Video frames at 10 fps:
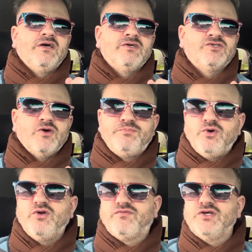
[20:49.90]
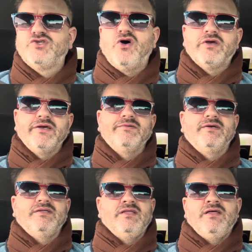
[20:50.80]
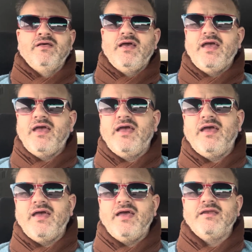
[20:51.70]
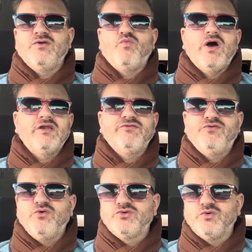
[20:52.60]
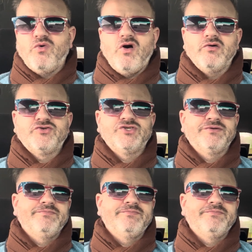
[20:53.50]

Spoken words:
so beautifully shocking and wonderful to watch.